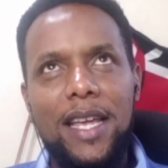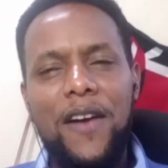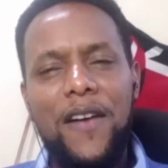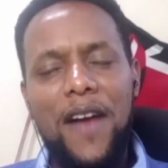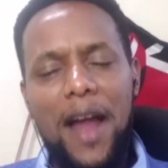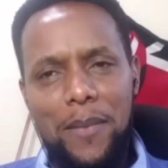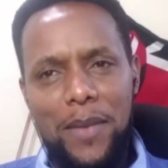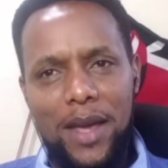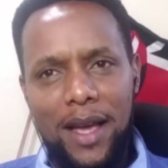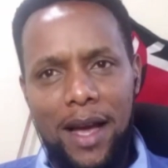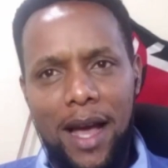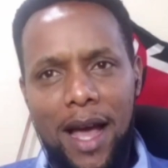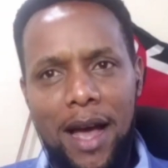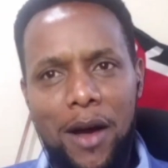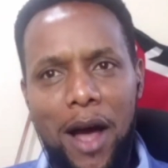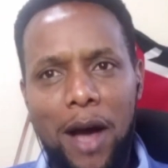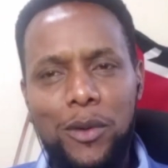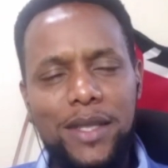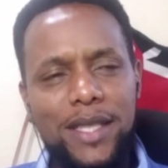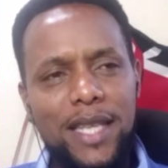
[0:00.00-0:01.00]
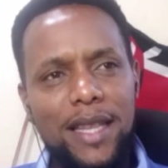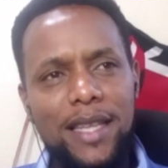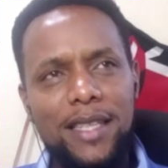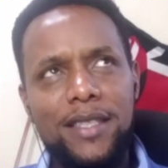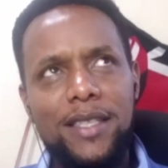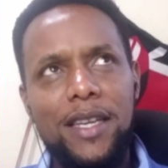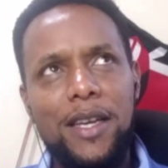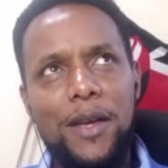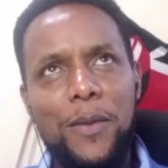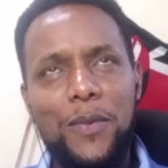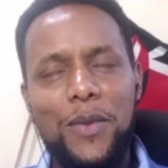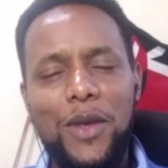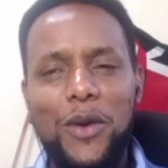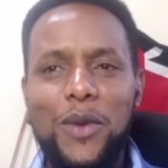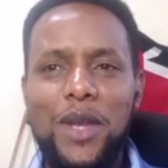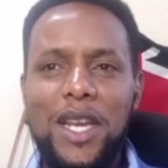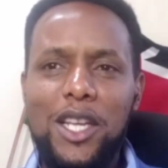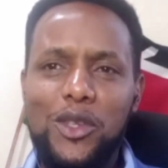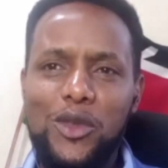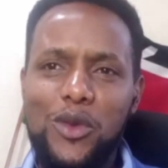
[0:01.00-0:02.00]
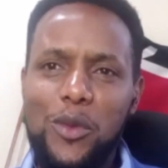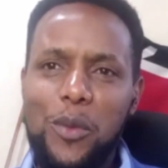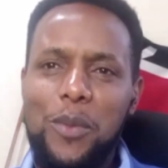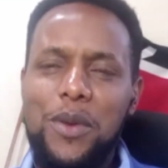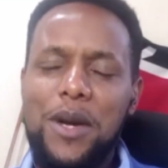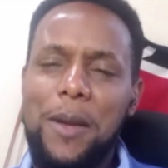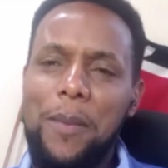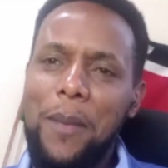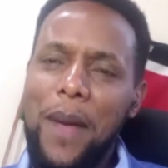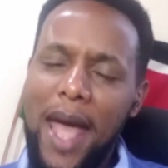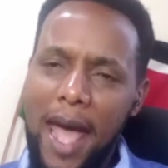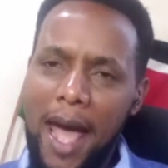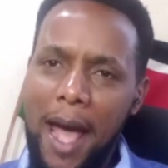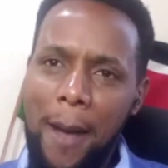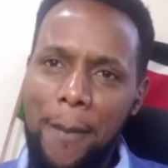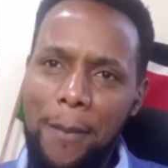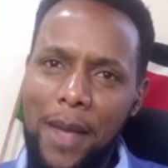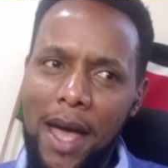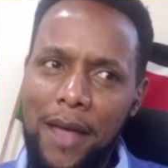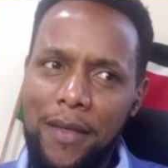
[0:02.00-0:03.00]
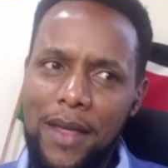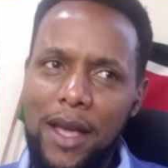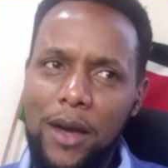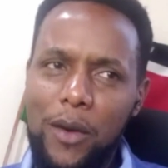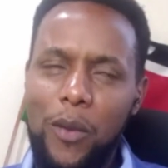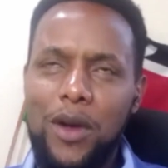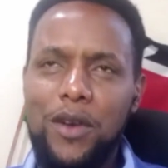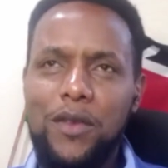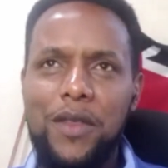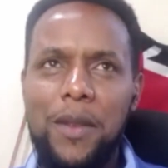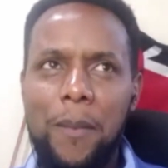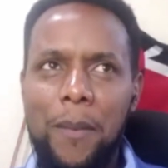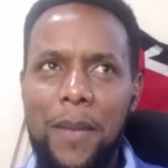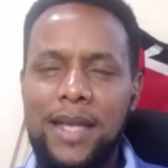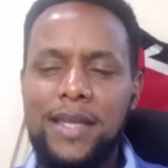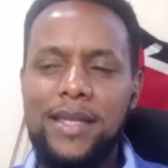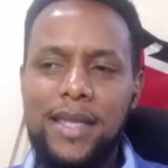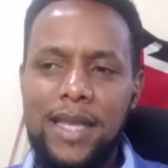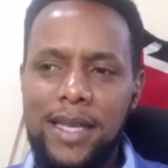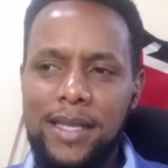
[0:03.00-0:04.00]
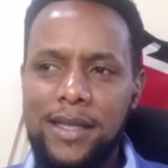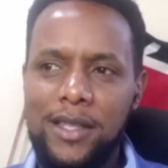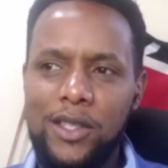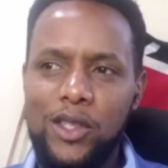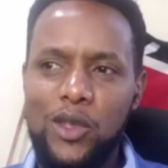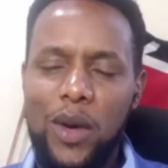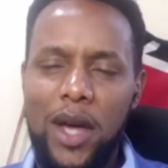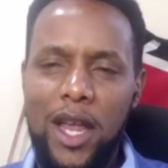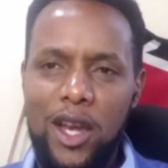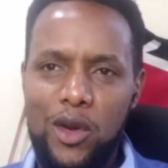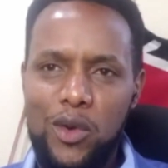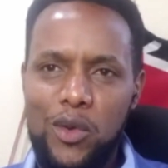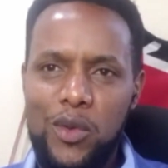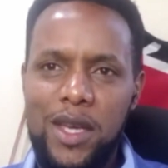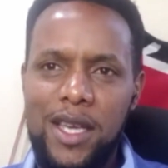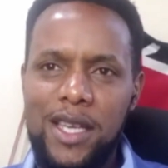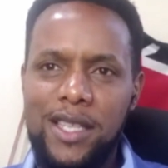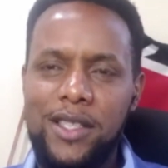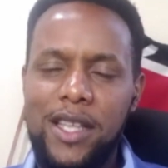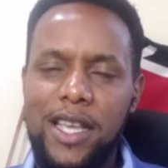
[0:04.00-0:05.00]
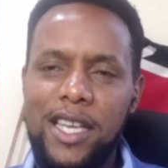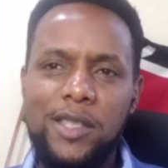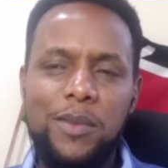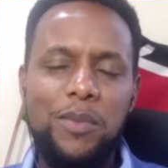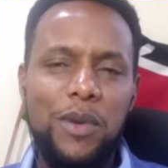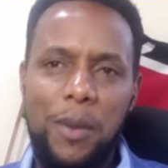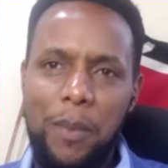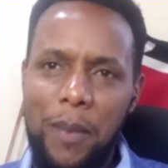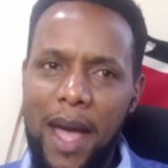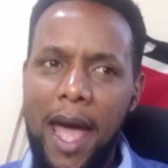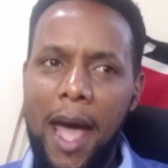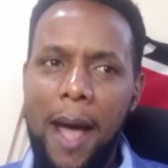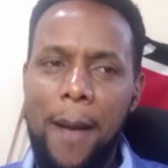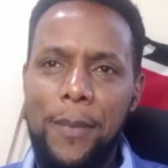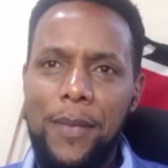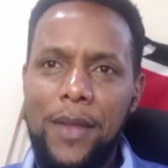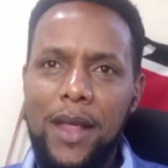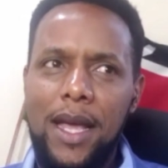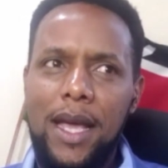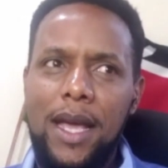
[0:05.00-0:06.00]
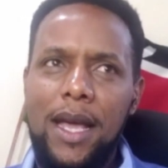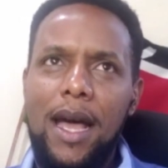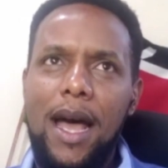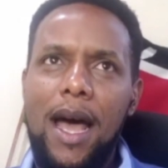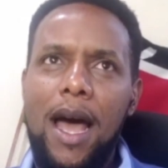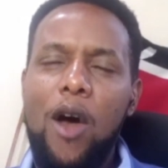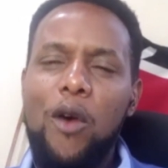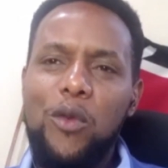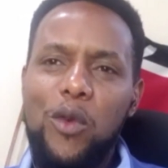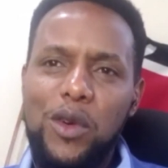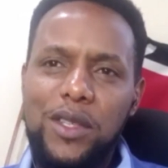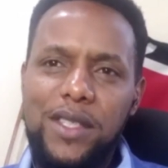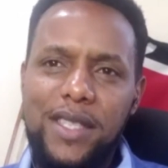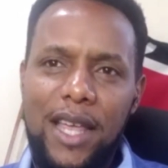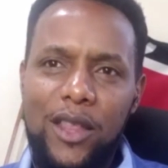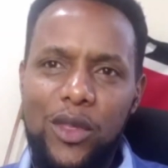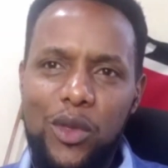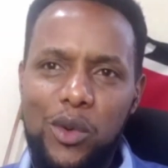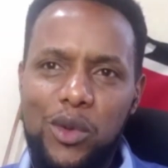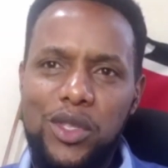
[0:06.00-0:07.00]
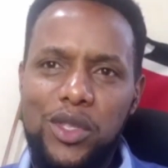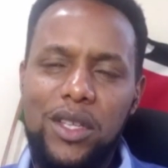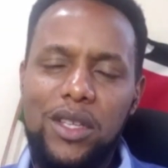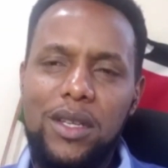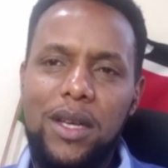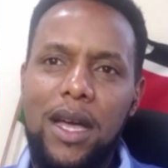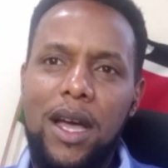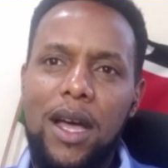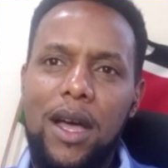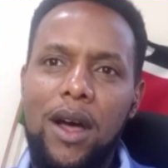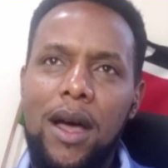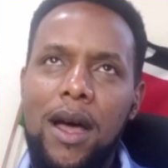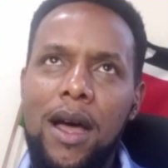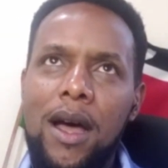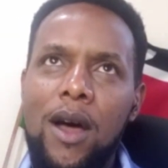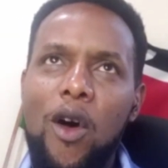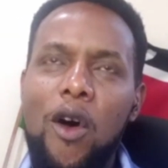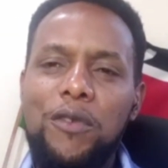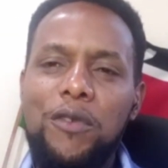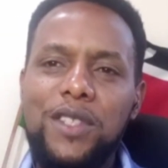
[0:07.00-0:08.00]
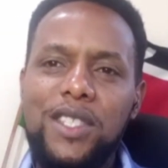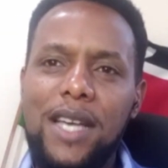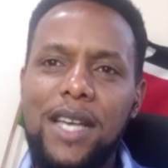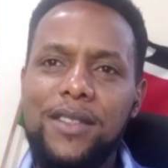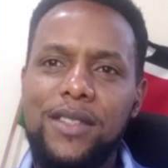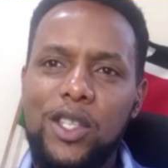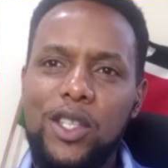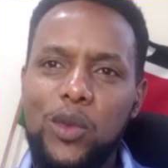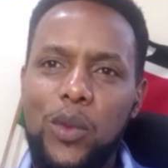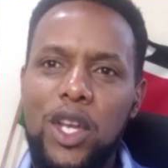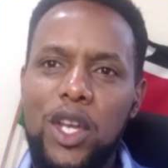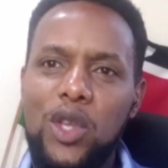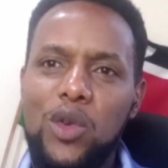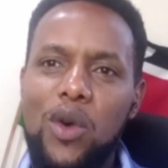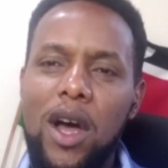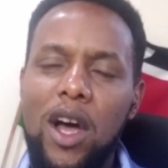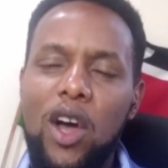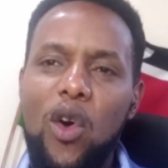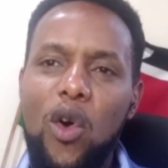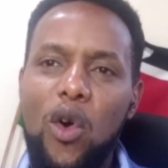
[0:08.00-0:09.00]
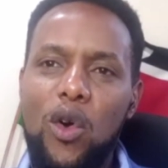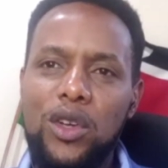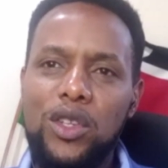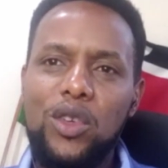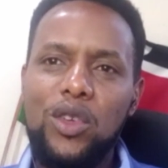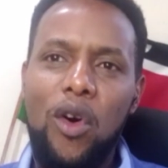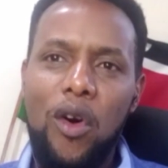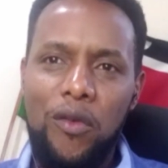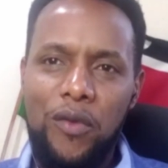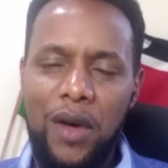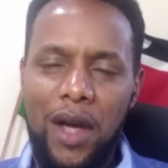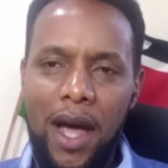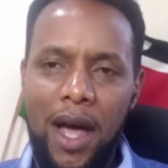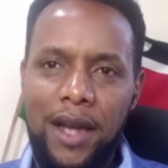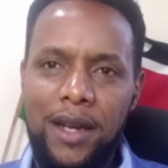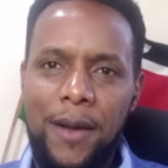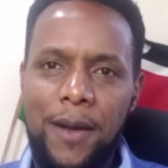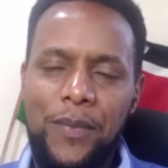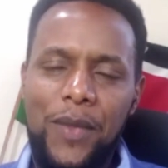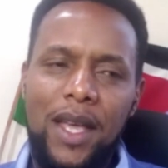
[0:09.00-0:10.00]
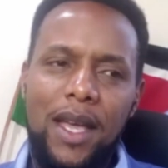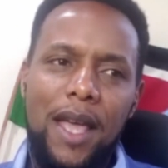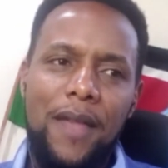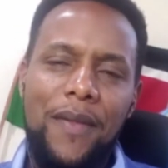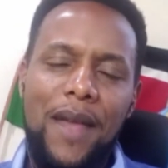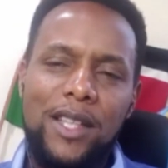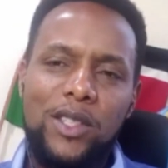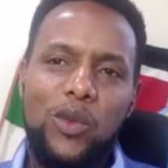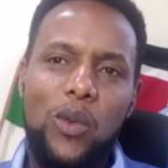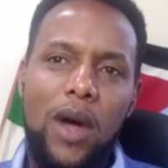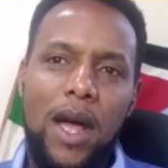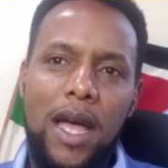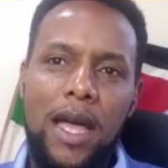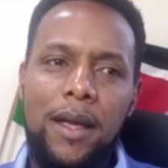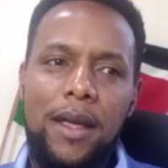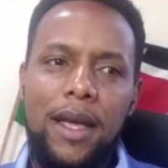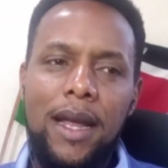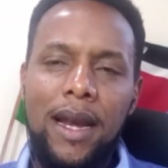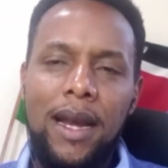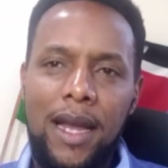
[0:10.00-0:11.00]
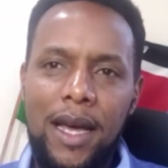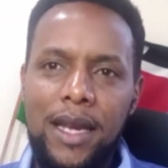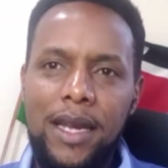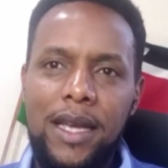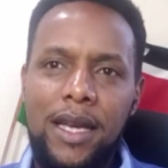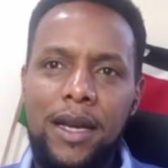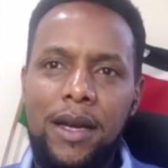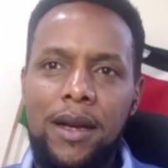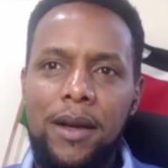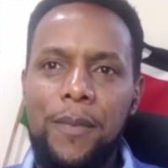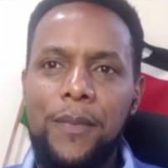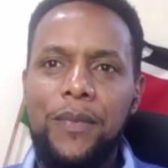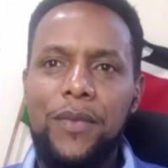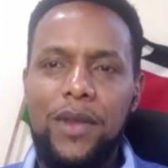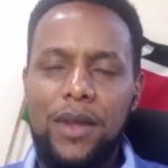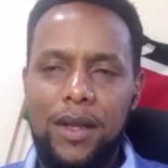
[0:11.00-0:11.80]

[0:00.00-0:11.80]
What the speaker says: cramming. I would say that we need to prepare. I think one of the best things that you can do is prepare. Of course, there are those off chances when you are caught off guard, and that's why learning